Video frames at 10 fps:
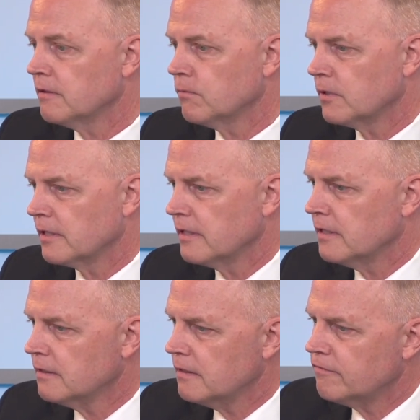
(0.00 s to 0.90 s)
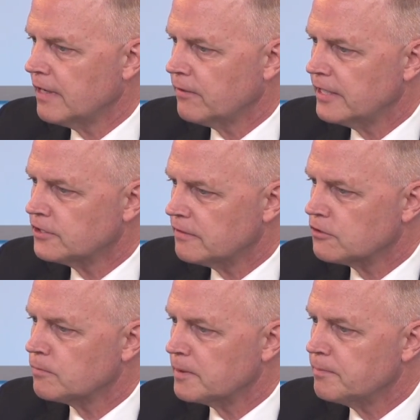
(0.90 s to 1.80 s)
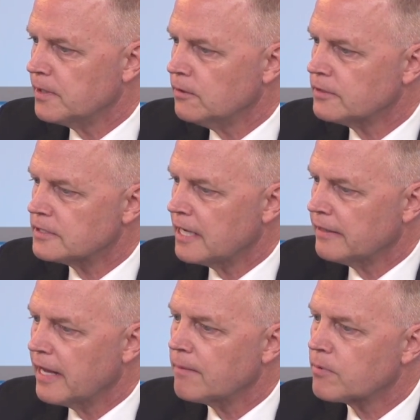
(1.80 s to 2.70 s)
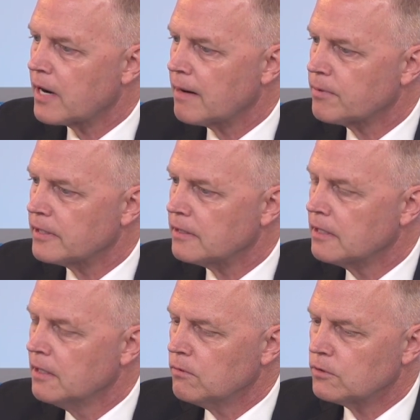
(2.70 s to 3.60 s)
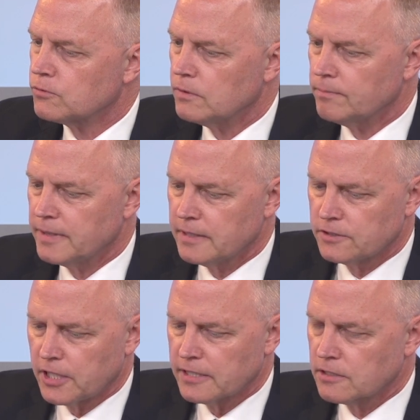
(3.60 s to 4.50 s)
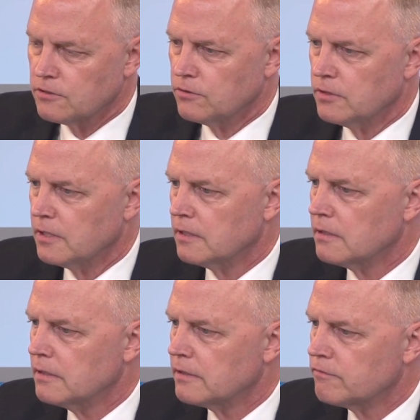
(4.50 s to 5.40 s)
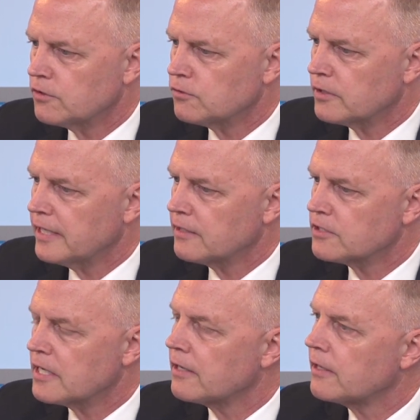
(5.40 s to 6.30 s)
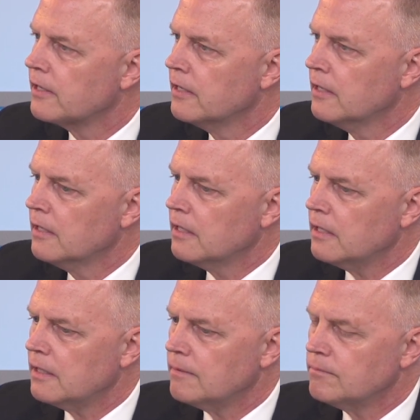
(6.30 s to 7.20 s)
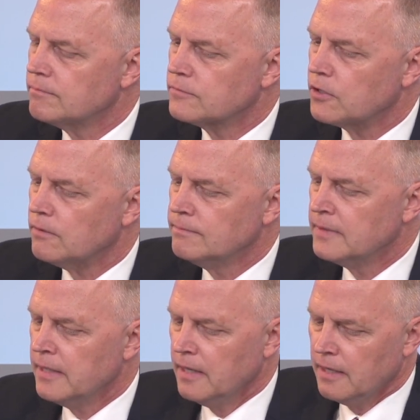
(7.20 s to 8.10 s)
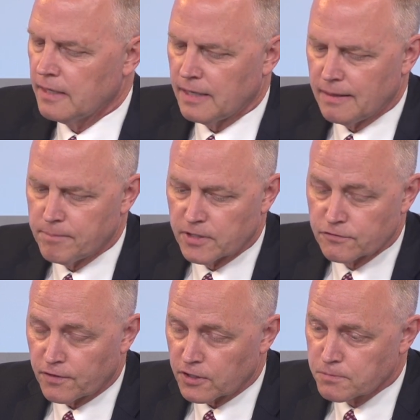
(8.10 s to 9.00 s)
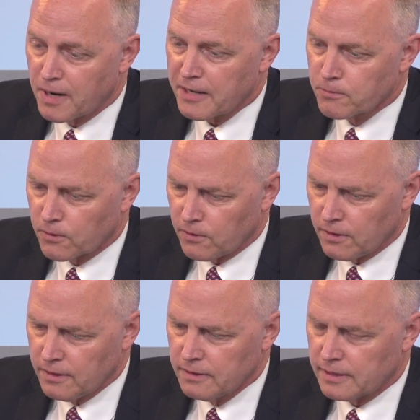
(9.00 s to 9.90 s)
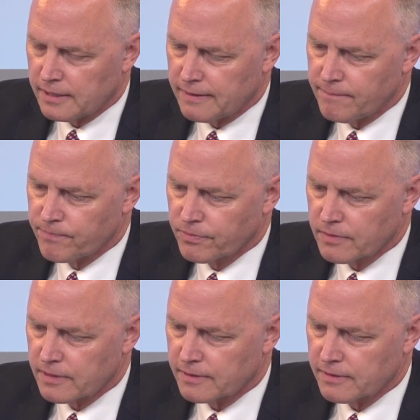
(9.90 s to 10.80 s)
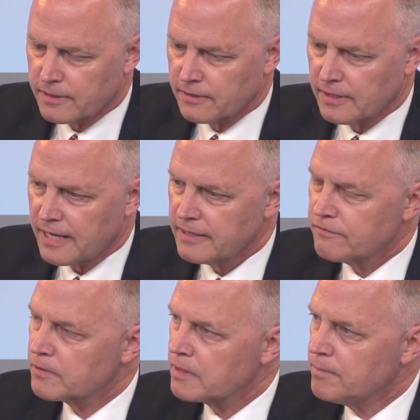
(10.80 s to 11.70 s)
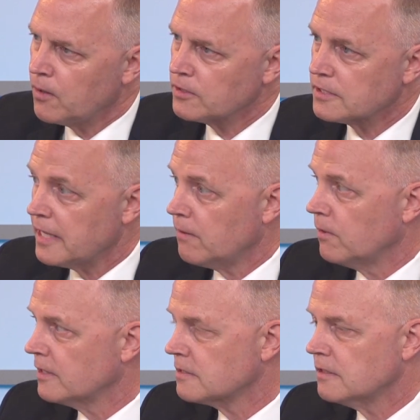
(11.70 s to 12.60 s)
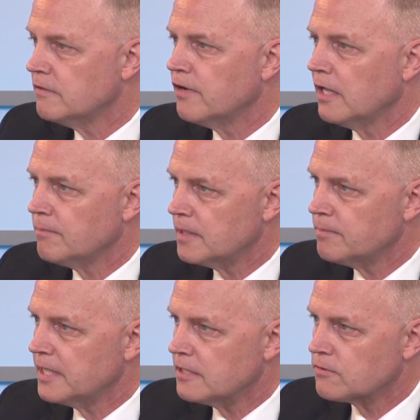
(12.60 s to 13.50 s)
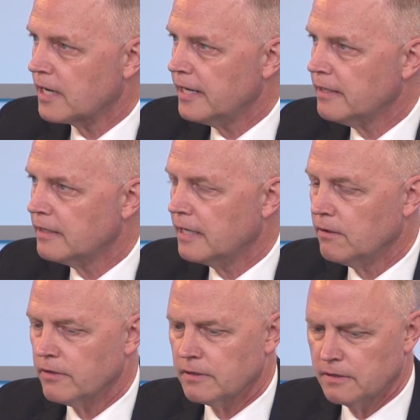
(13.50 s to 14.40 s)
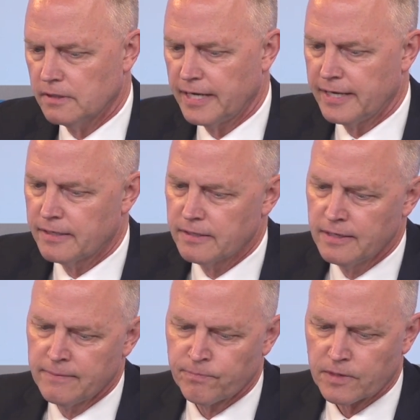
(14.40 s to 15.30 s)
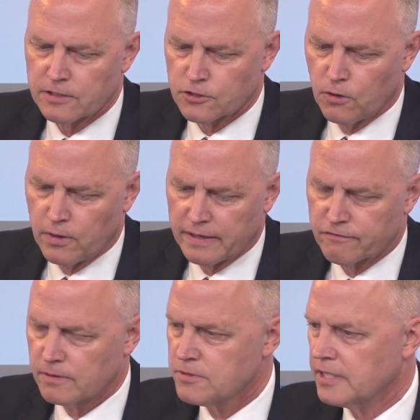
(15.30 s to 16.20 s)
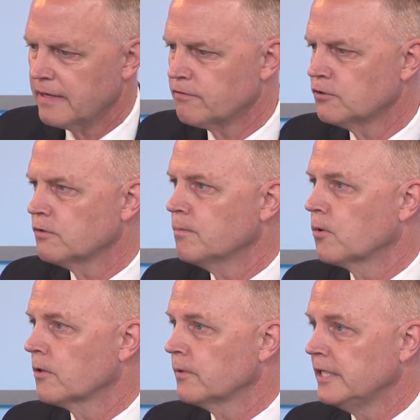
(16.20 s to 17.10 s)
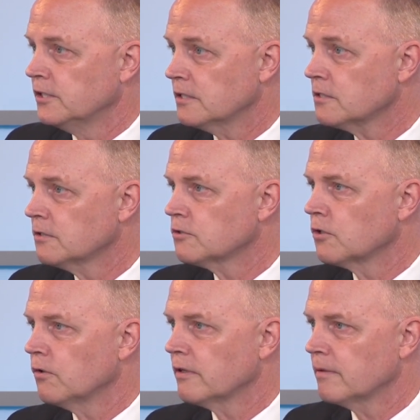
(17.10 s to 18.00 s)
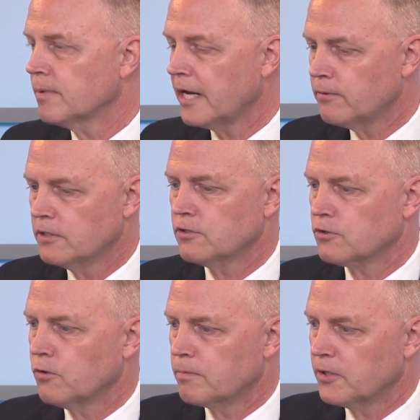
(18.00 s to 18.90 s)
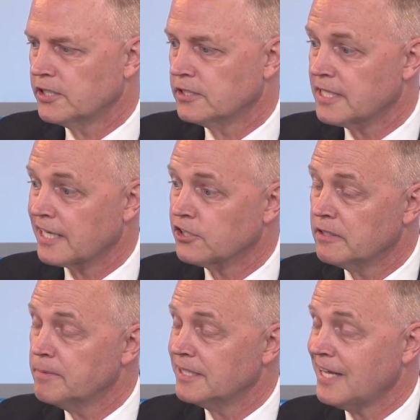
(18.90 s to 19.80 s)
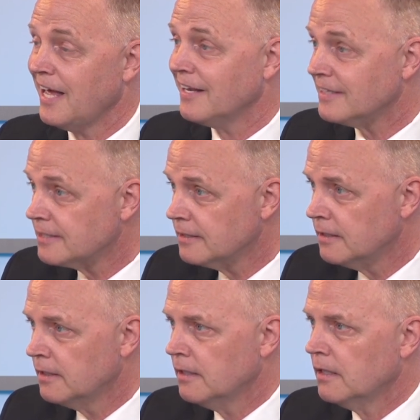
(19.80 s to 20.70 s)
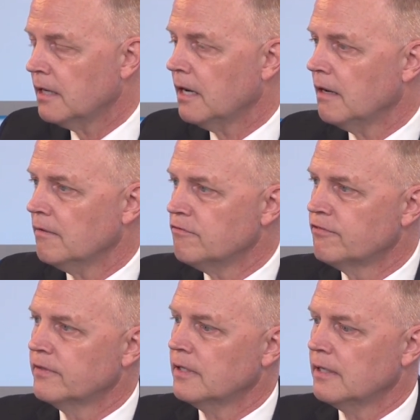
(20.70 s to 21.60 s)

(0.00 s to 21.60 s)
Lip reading: where the foundation of this will be built, is on that property, which will be adjacent to their virtual care center. But as far as my role, there are a lot of different components to that. One is the development piece, right? Now the land is going from Sanford to the Board of Regents. So the Applied Research Corporation is actually going to be a tenant of